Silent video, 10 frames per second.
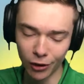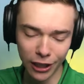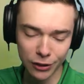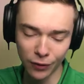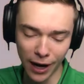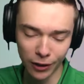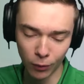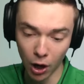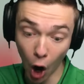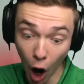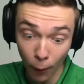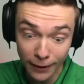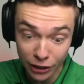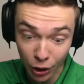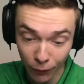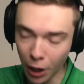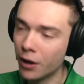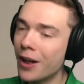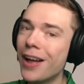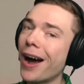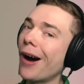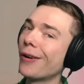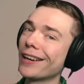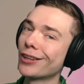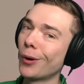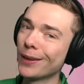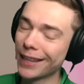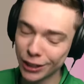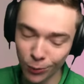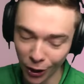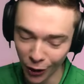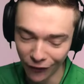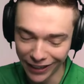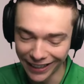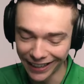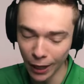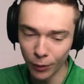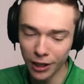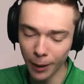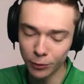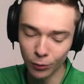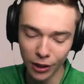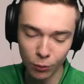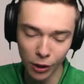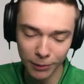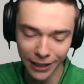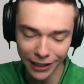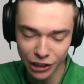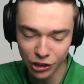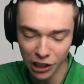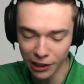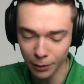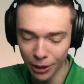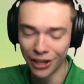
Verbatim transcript: It's fine. Oh, wait, there's over. All right, you know what? That's one over here. Can we come to an agreement, ladies and gentlemen?